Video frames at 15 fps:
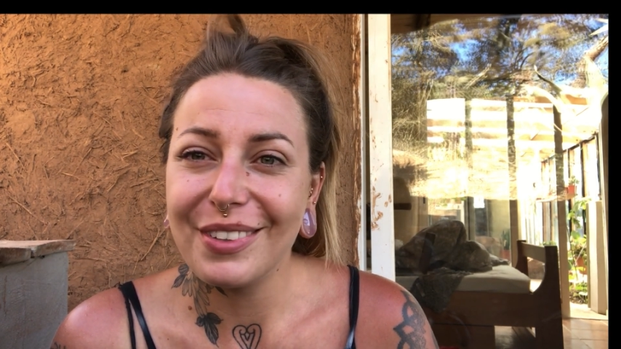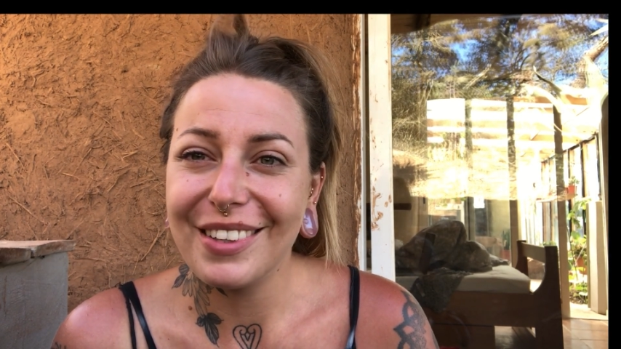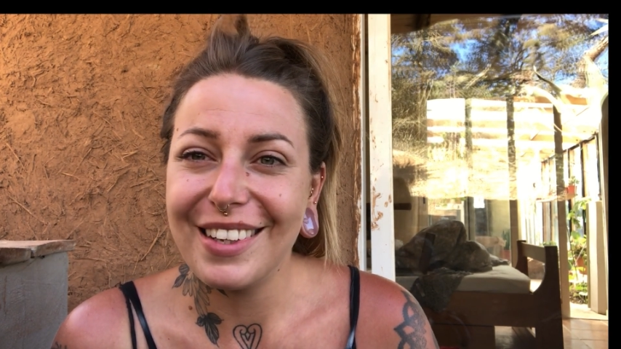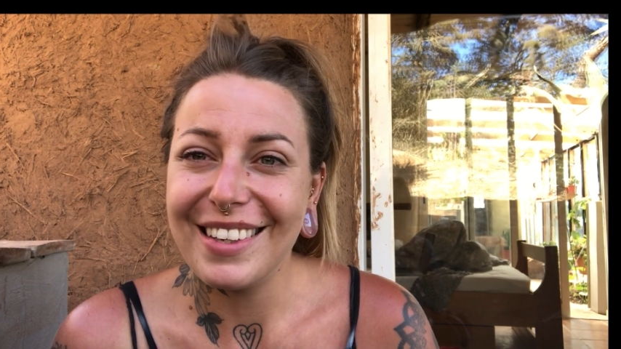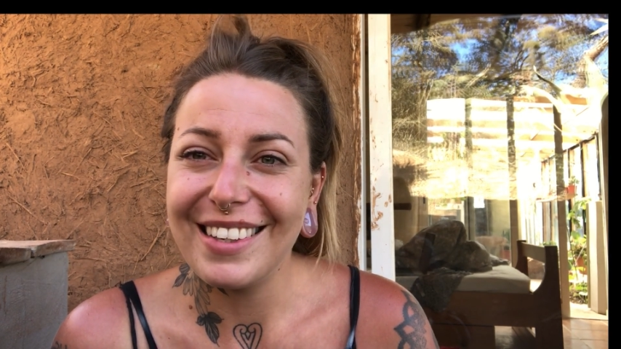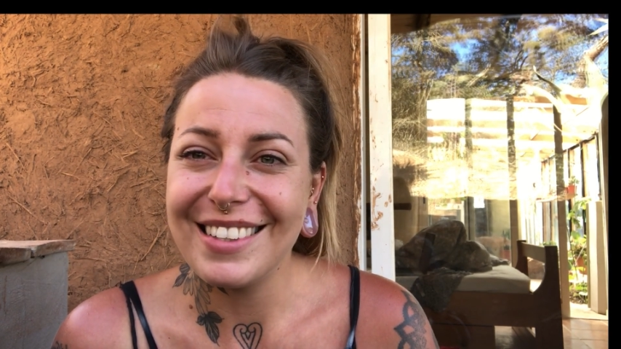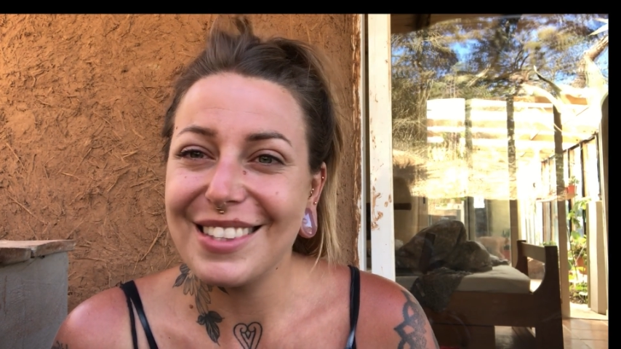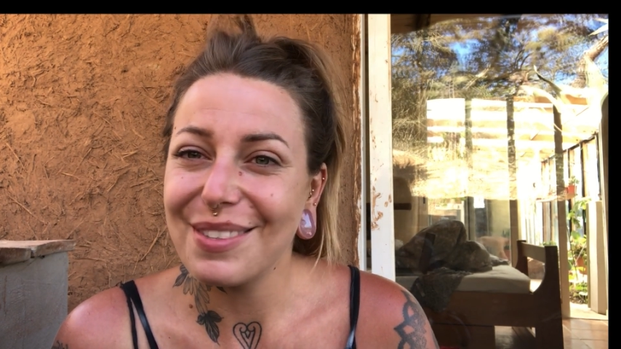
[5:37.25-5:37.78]

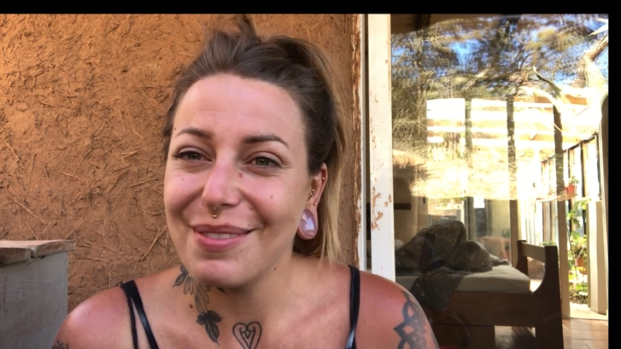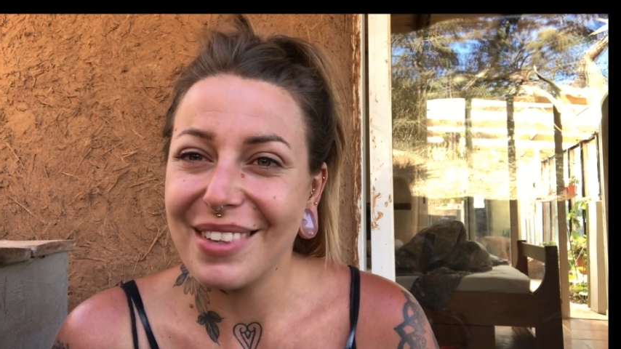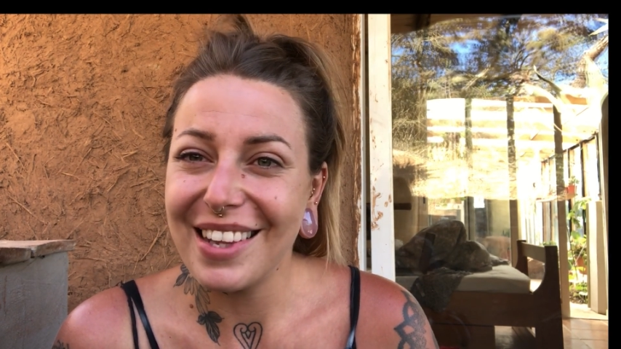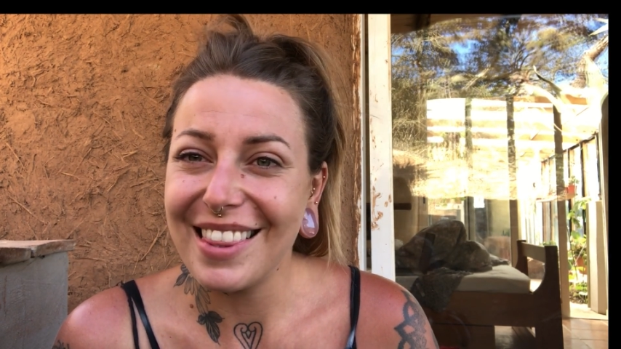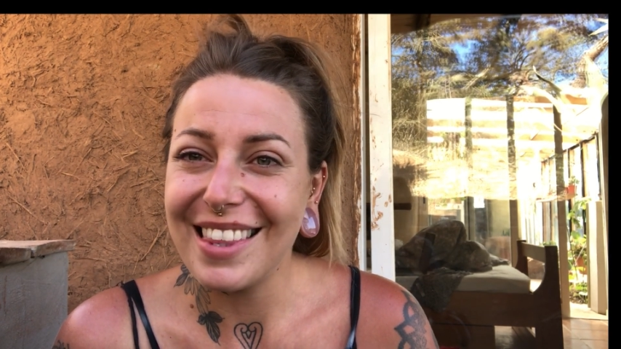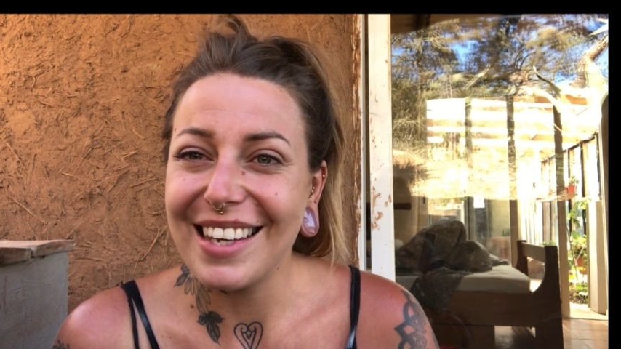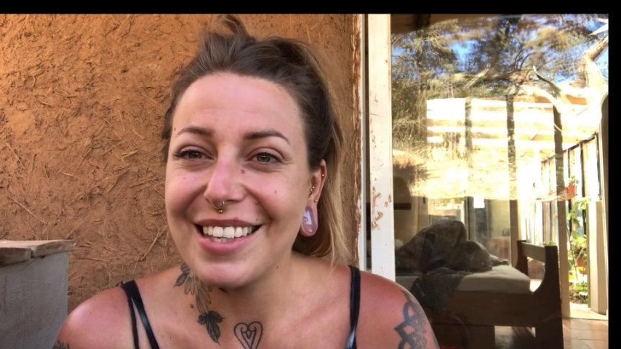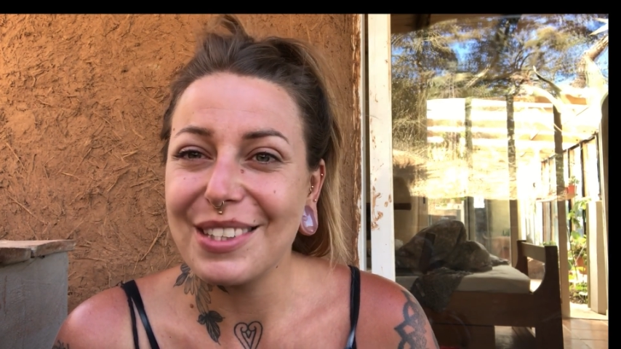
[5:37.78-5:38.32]
learning some of the
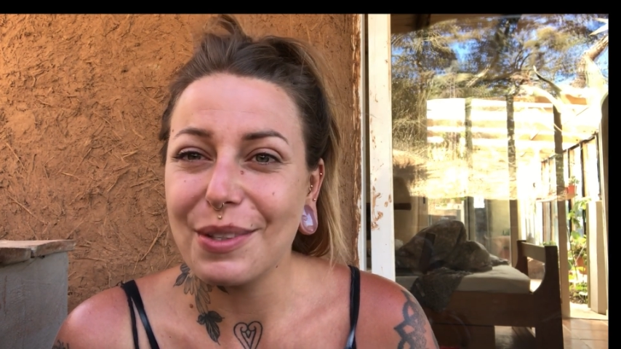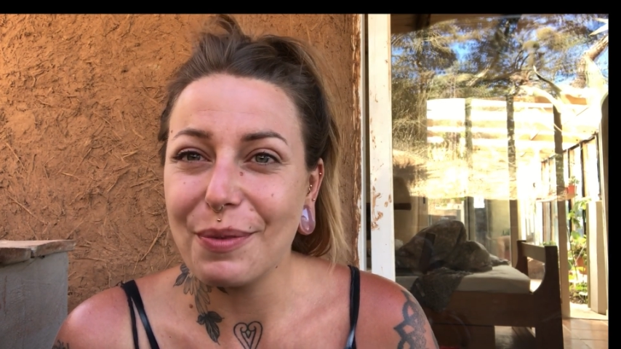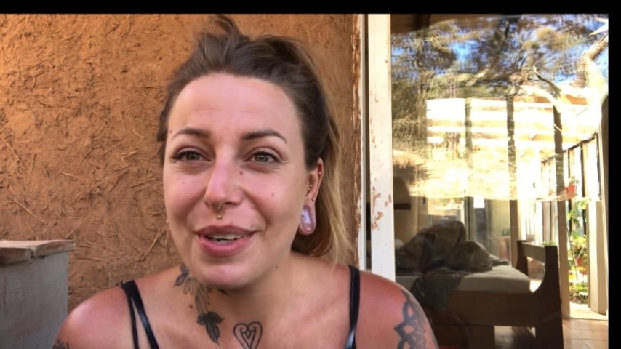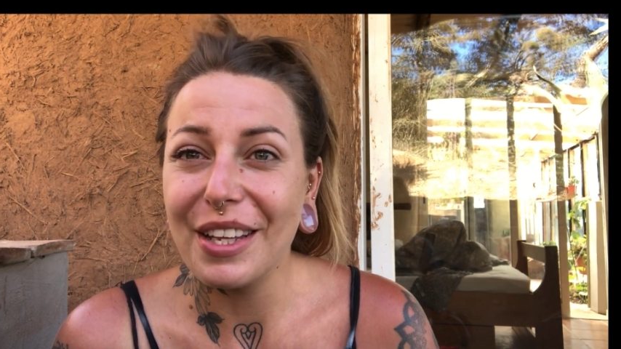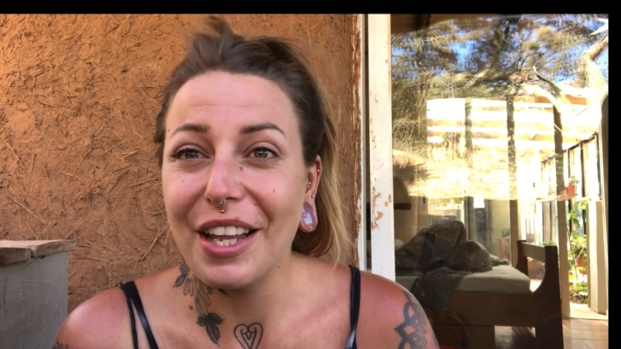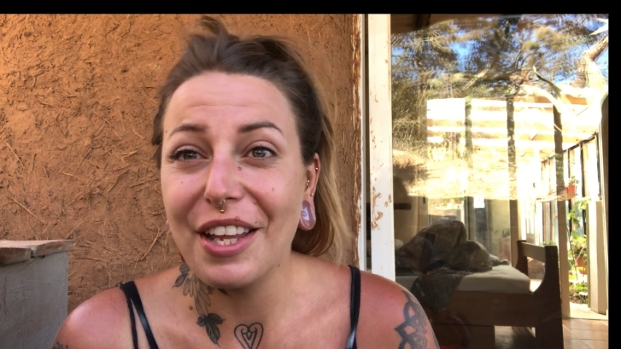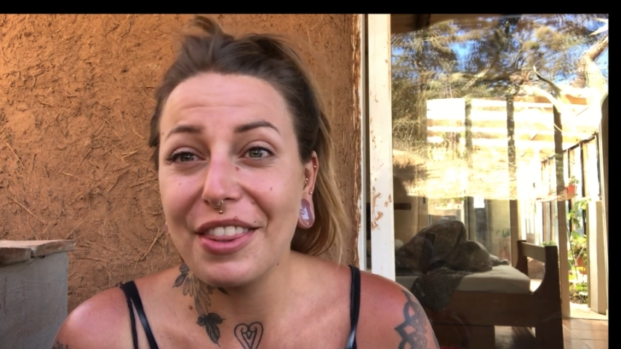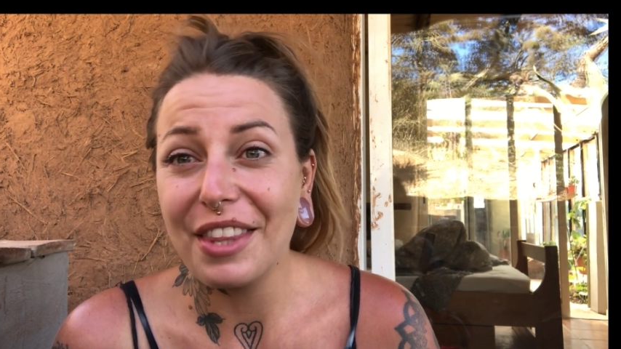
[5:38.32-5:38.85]
things that we
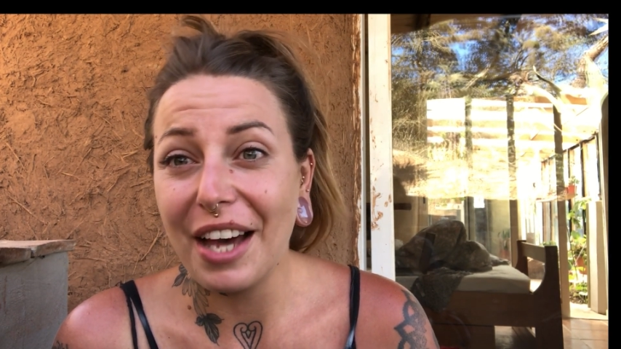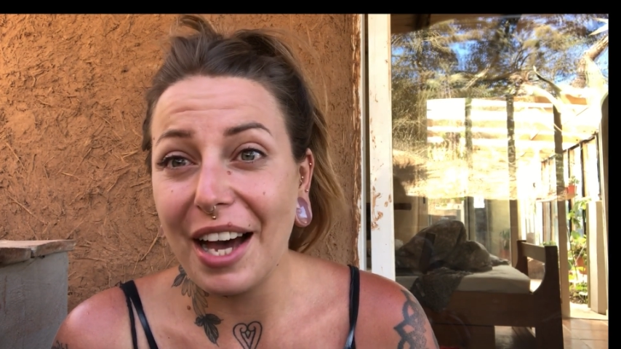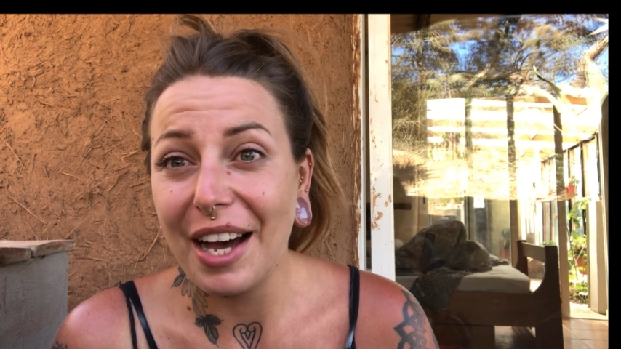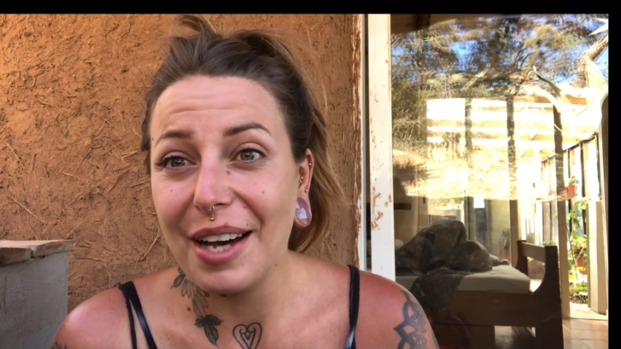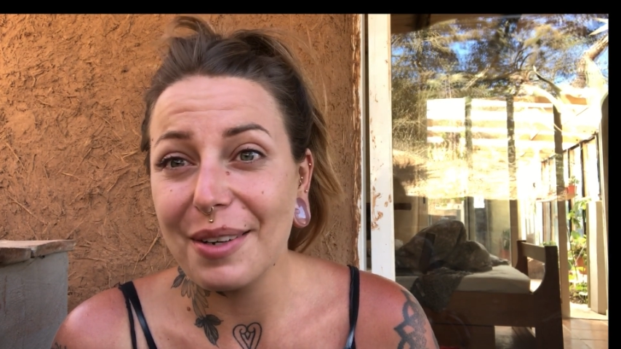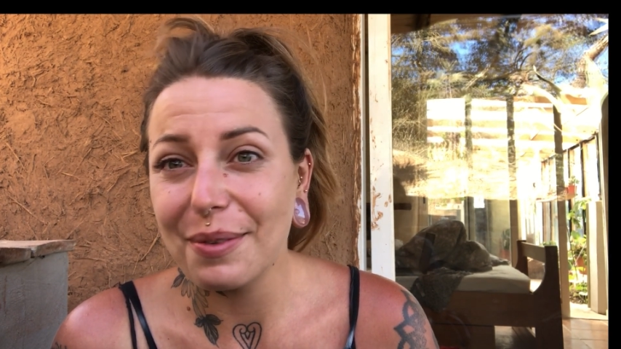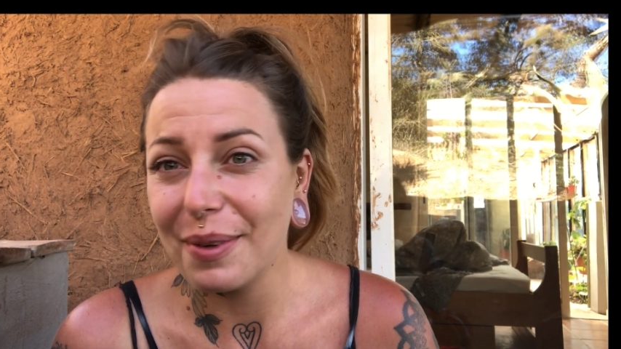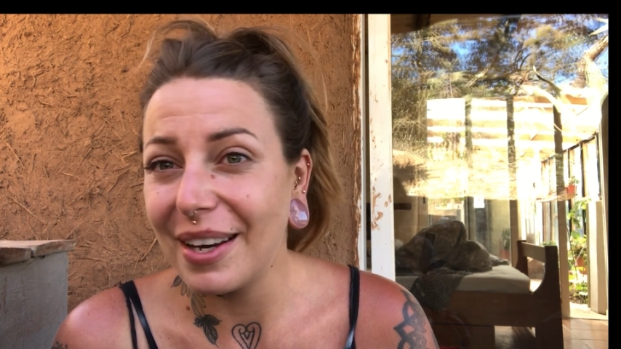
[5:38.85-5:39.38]
learned the
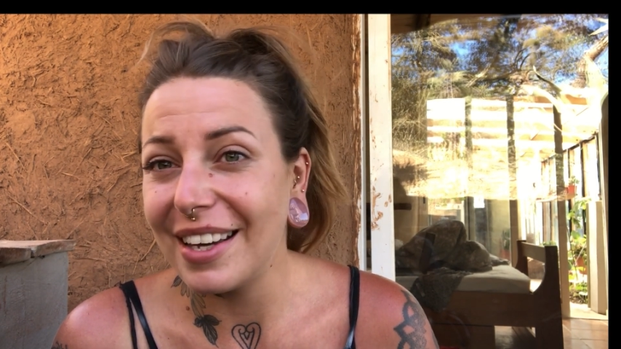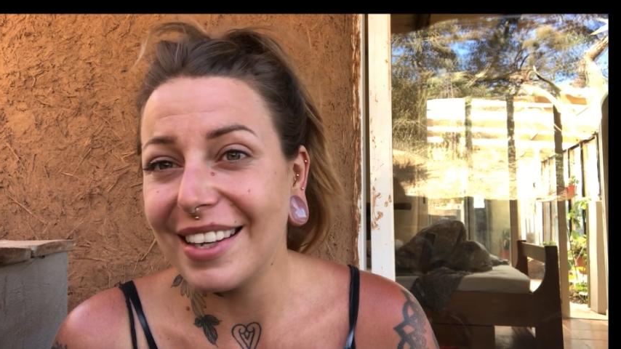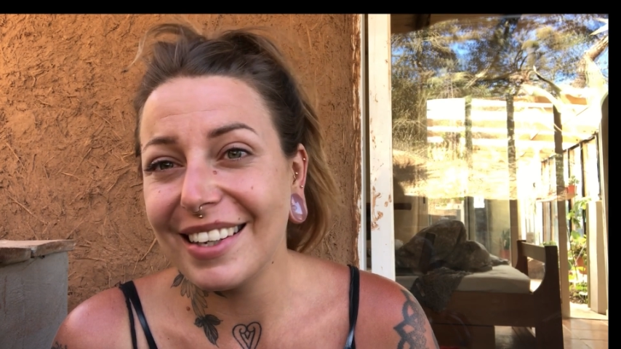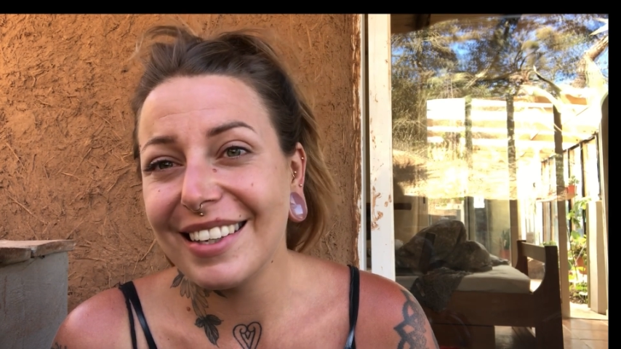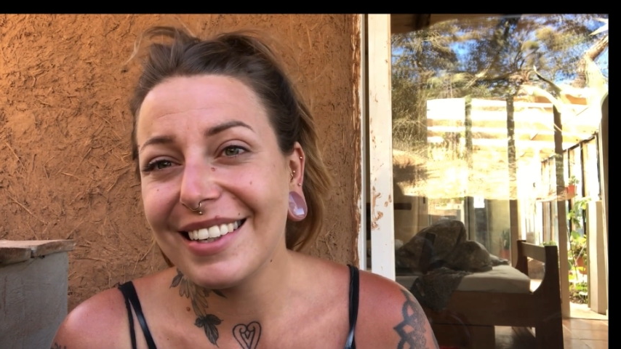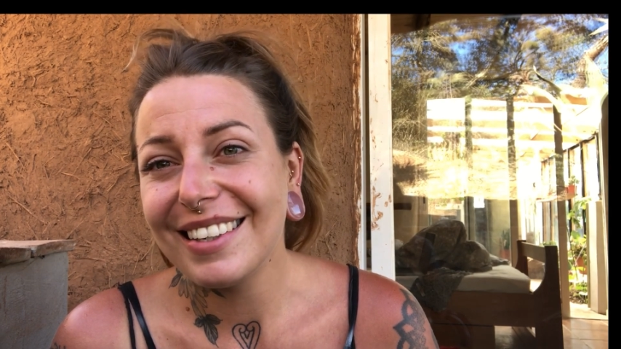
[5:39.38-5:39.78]
hard way.